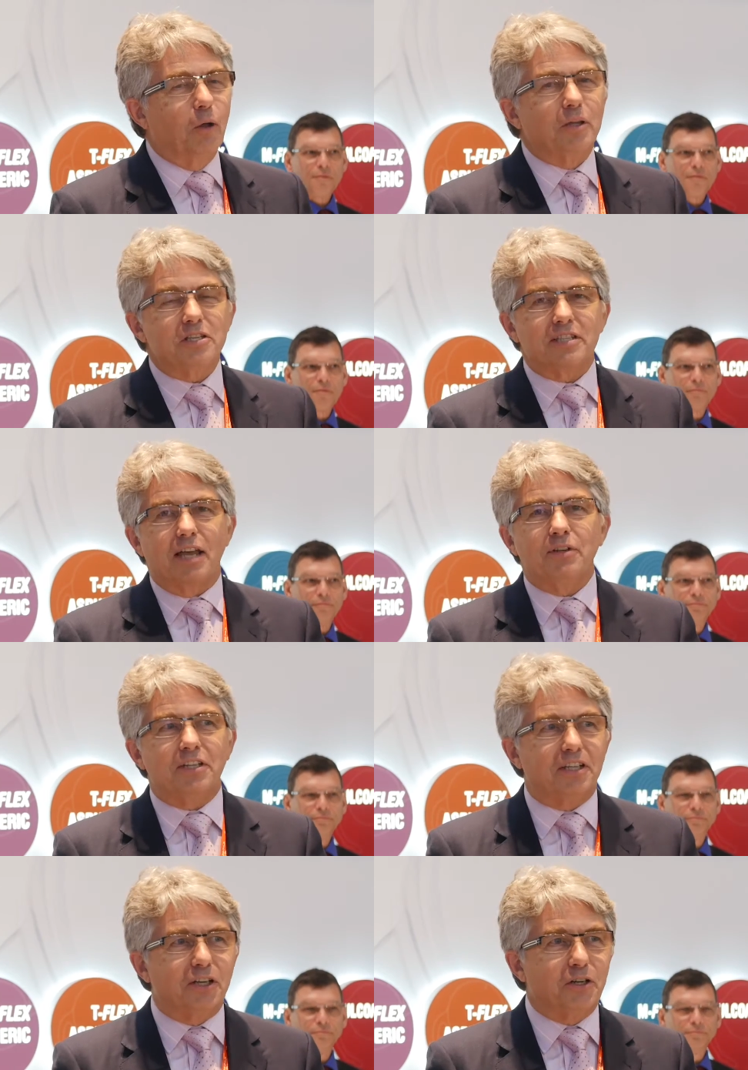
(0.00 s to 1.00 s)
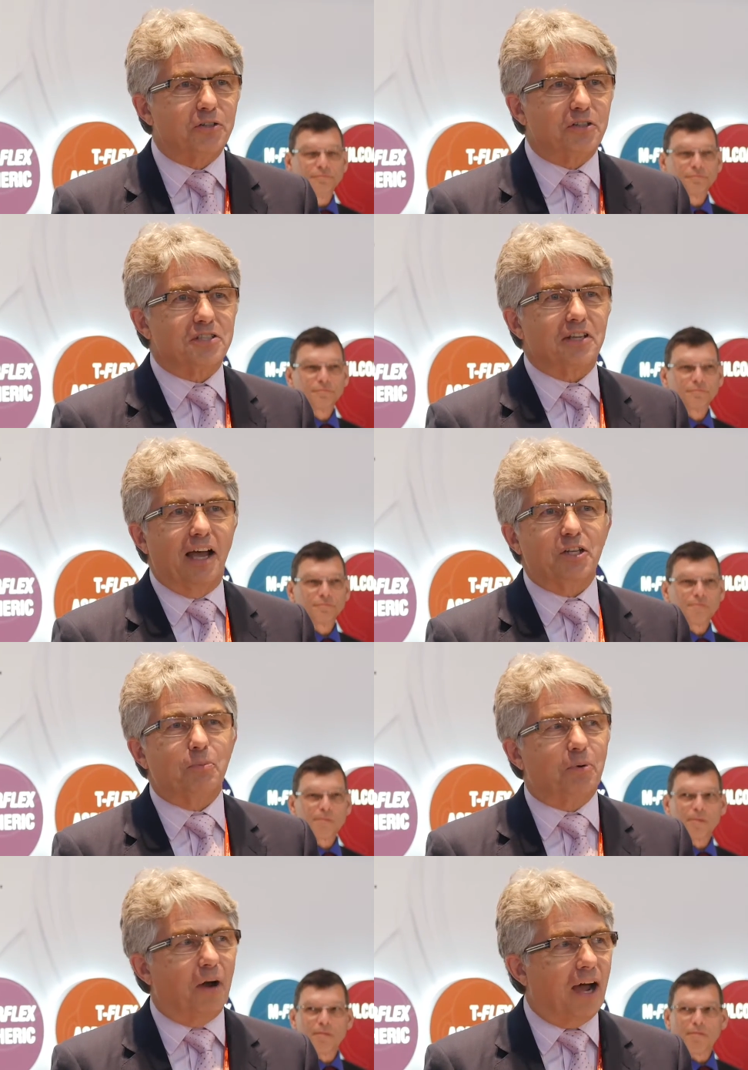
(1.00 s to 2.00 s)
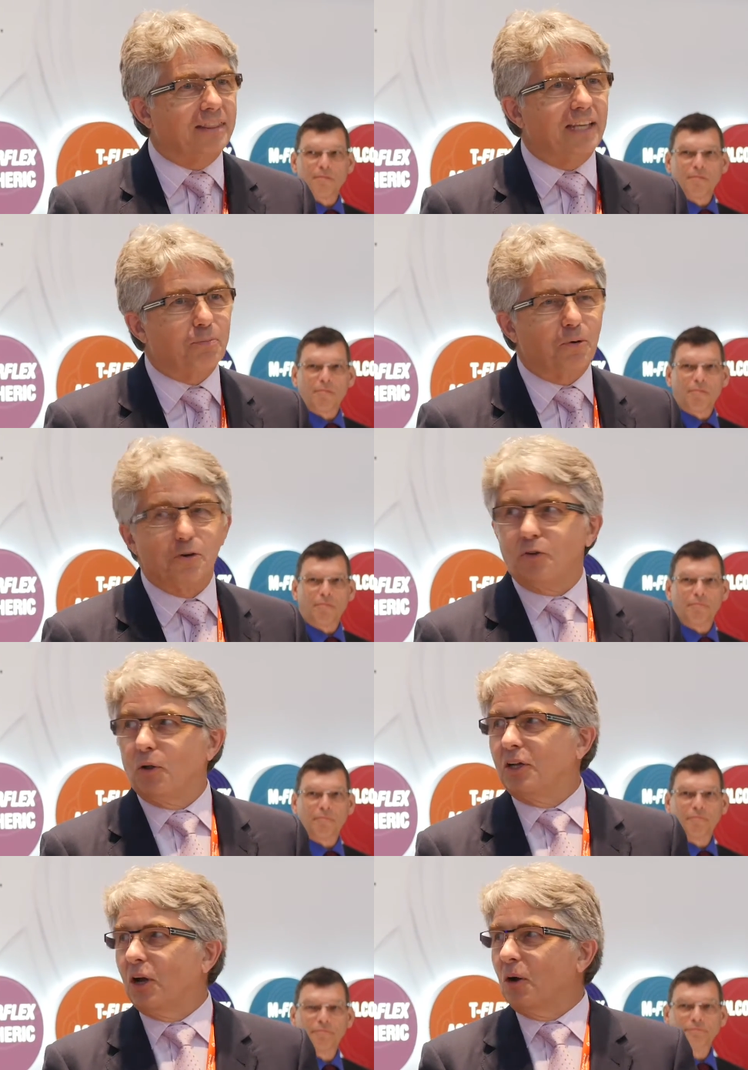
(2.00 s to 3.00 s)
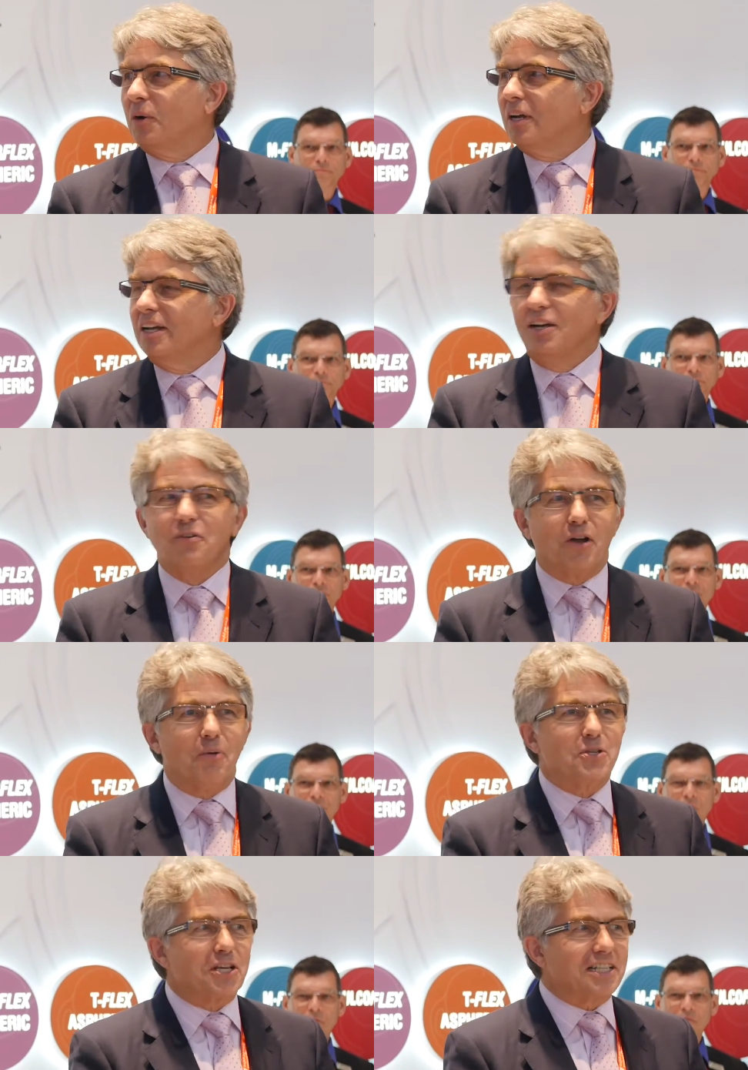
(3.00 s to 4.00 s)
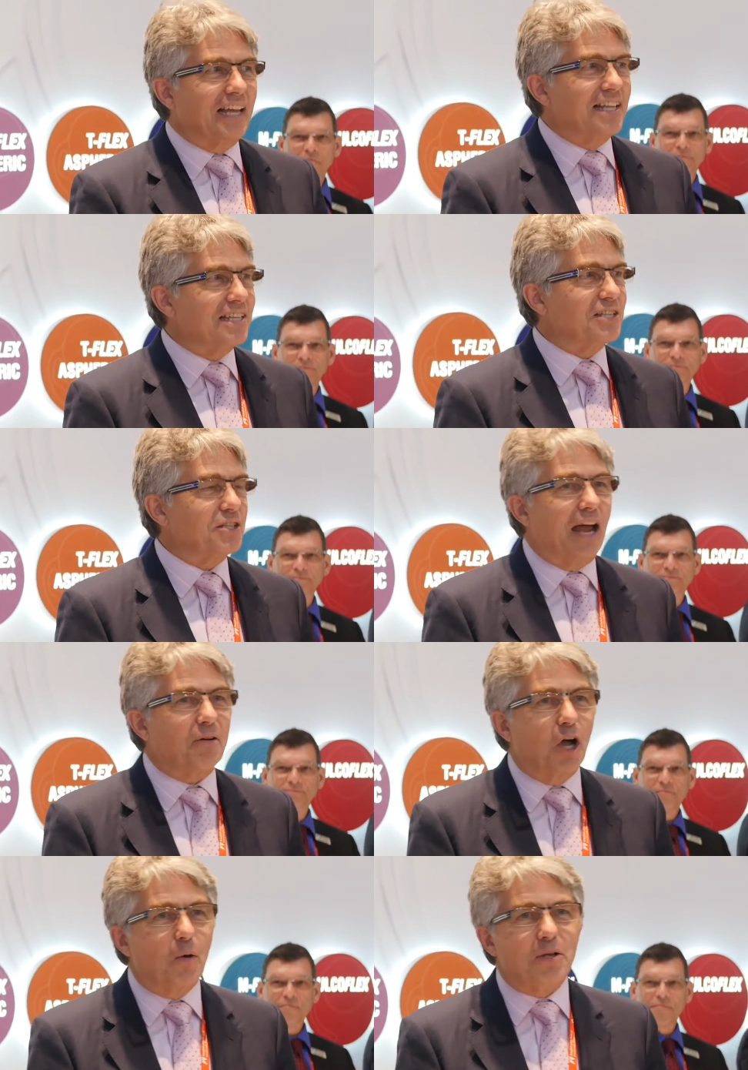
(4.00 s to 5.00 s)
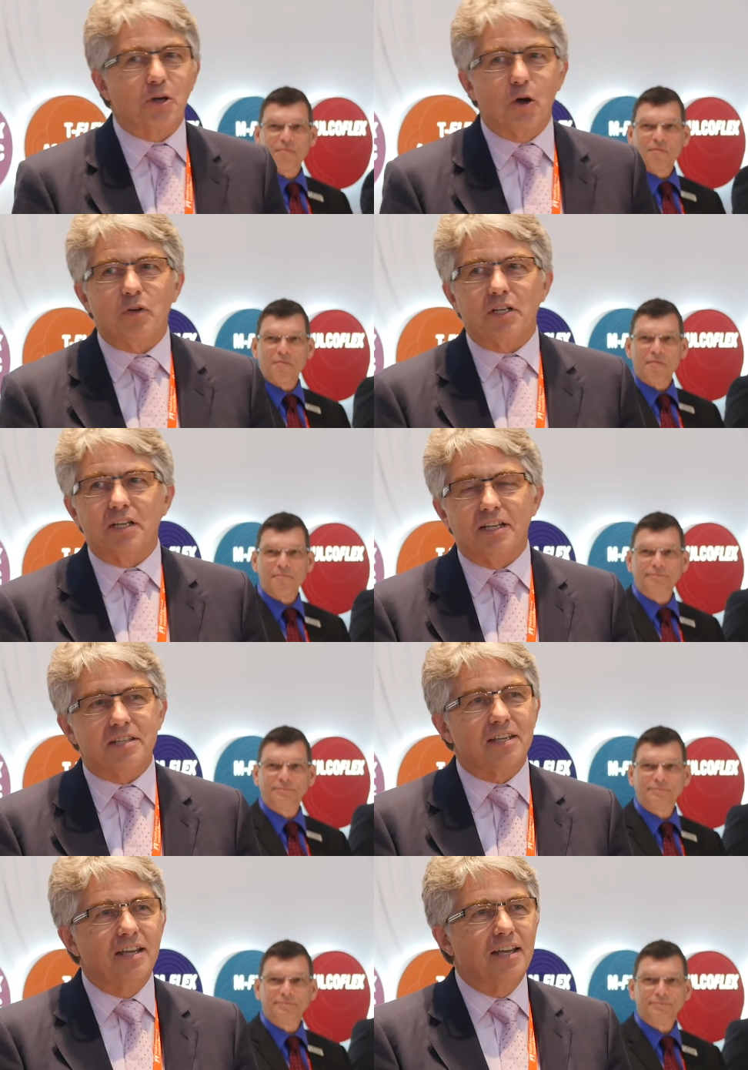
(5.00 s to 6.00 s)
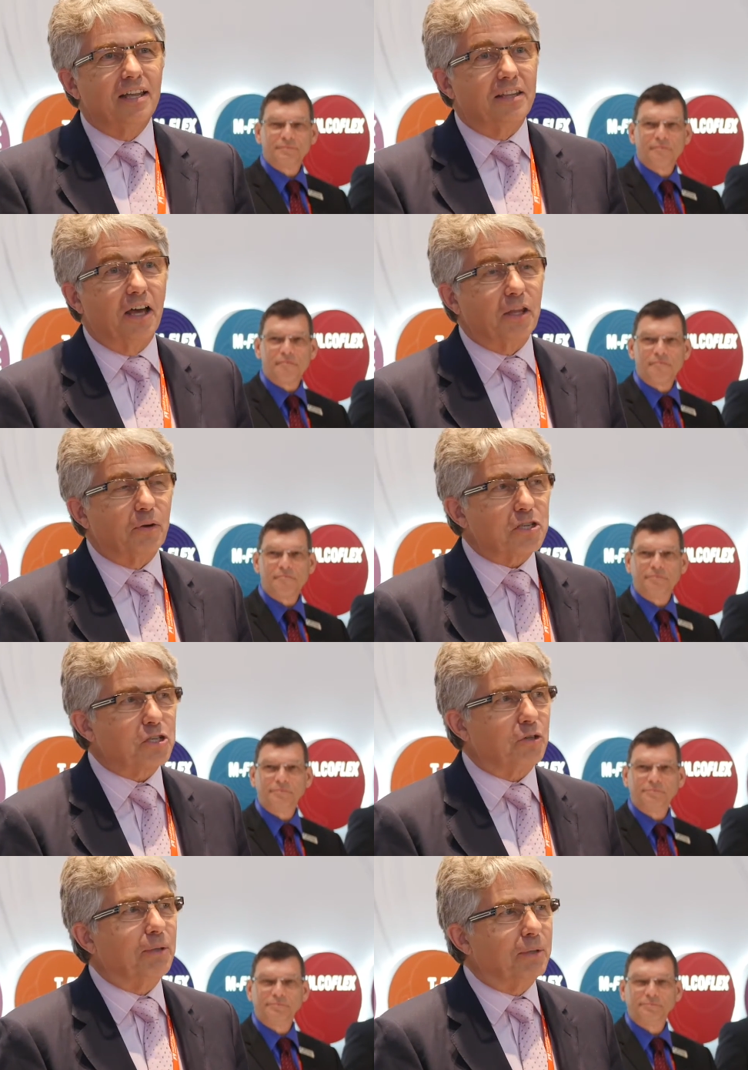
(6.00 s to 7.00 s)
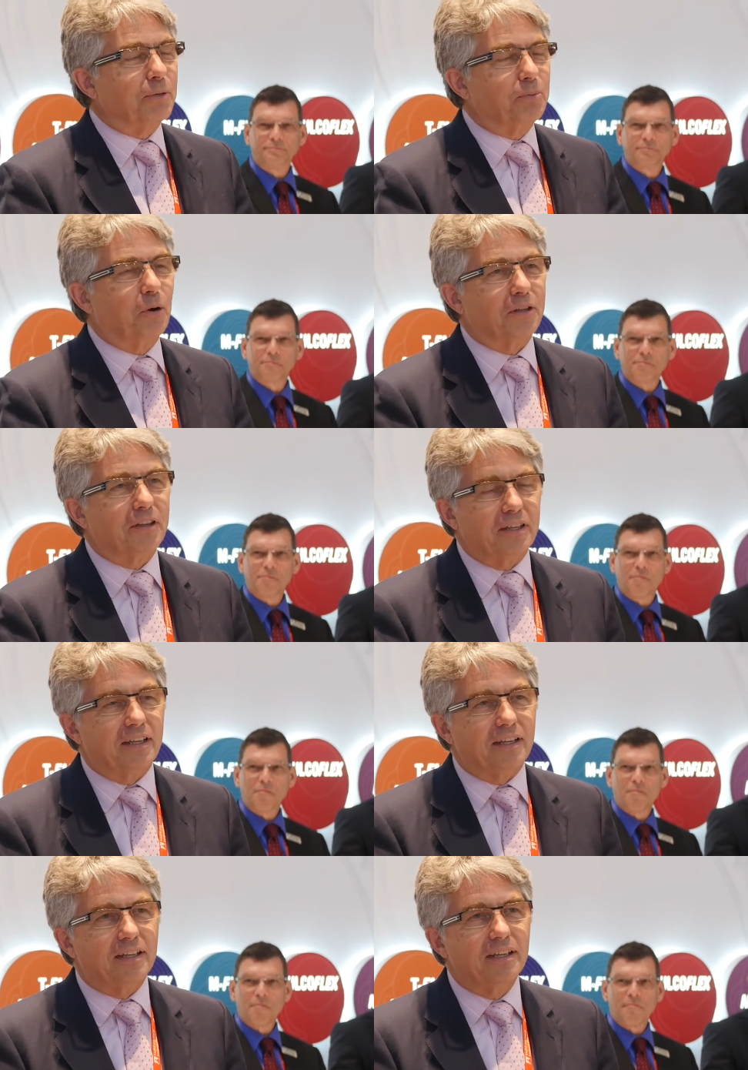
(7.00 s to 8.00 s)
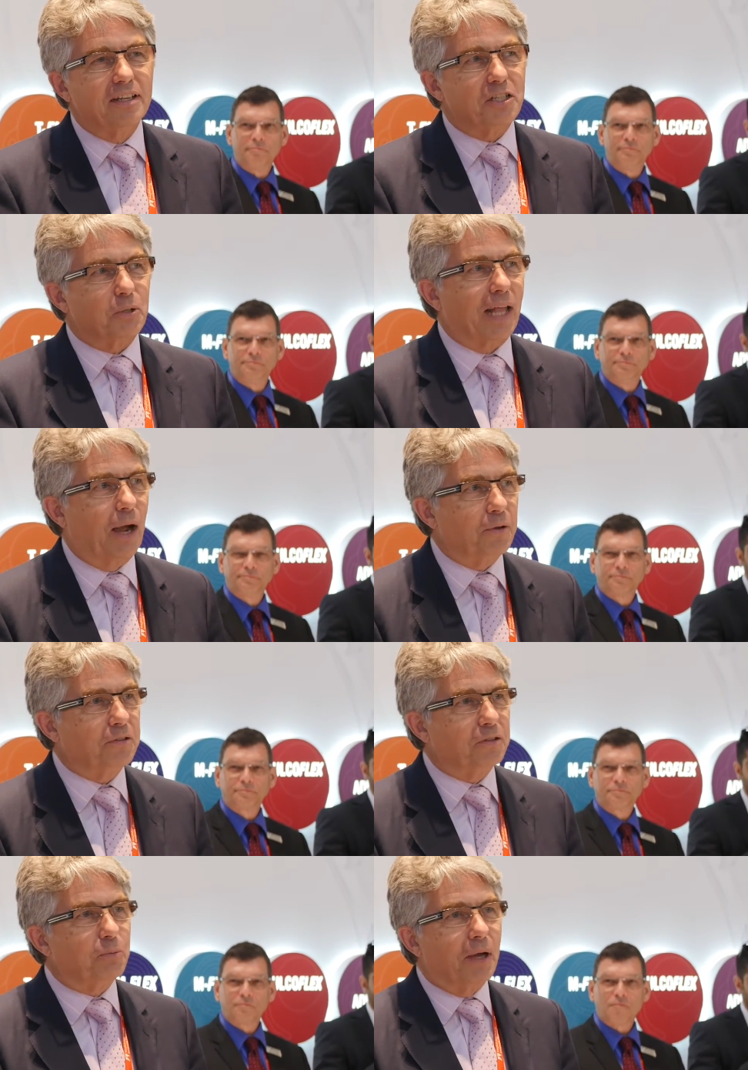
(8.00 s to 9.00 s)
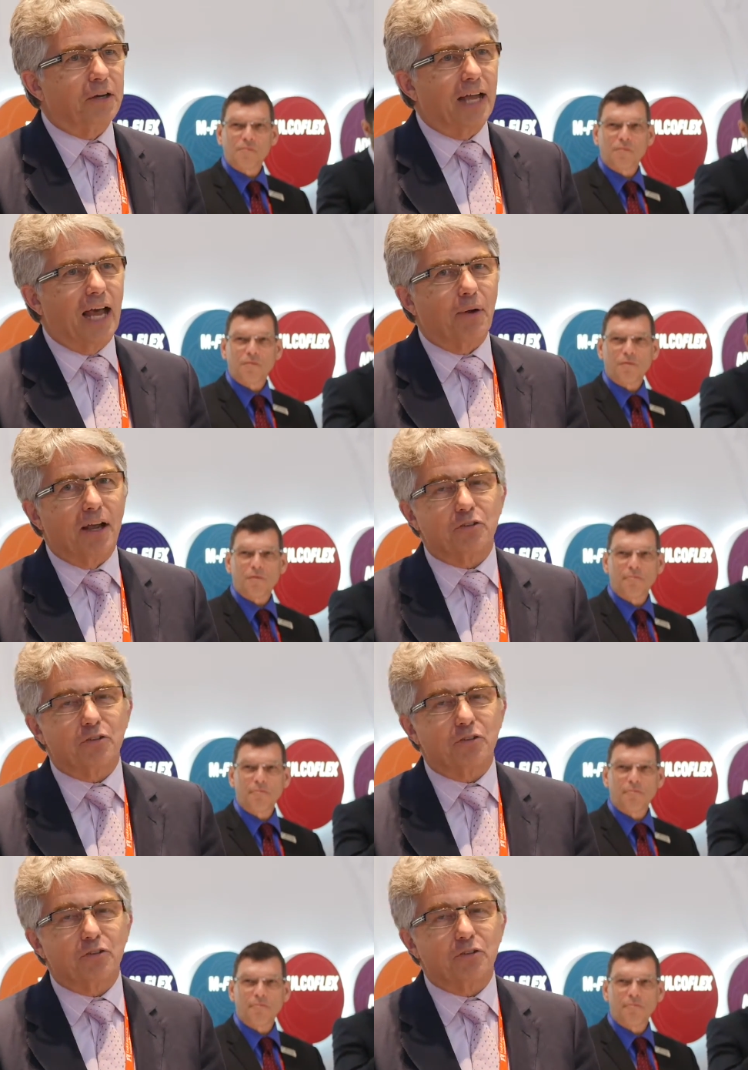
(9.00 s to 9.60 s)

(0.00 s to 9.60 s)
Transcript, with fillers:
Speaker 1: only 70 years to decide to broaden their portfolio from just lenses to now go into OVDs. The other extremely important thing to allow us to do better cataract